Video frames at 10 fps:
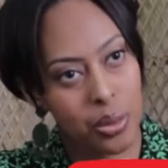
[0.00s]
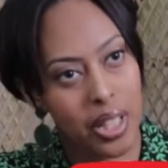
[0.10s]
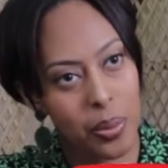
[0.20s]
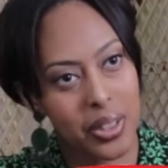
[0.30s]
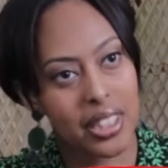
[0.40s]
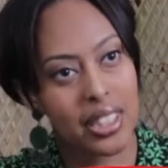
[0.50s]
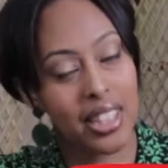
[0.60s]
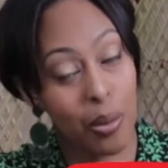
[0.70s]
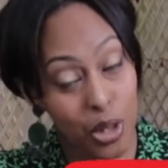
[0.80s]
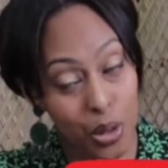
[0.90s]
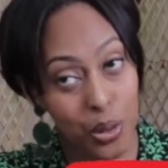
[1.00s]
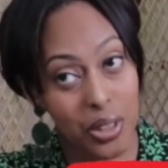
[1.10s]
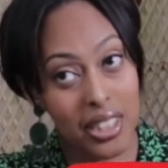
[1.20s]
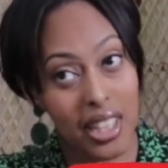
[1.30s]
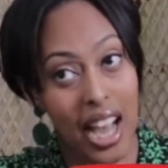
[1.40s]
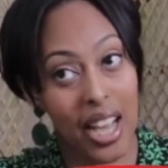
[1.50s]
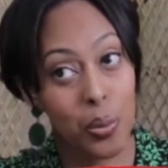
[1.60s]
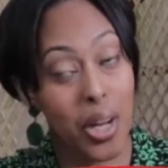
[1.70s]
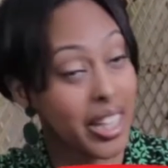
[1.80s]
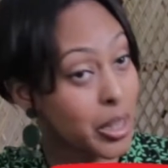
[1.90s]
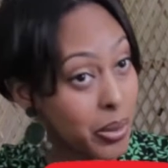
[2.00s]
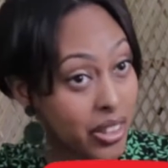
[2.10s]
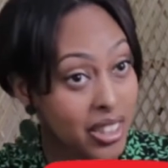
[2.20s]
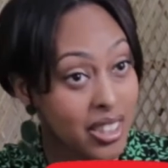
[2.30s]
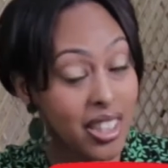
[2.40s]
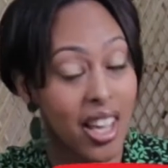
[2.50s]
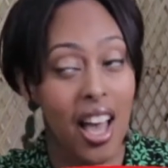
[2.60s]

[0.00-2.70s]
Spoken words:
It was a sandwich course. I had work experience.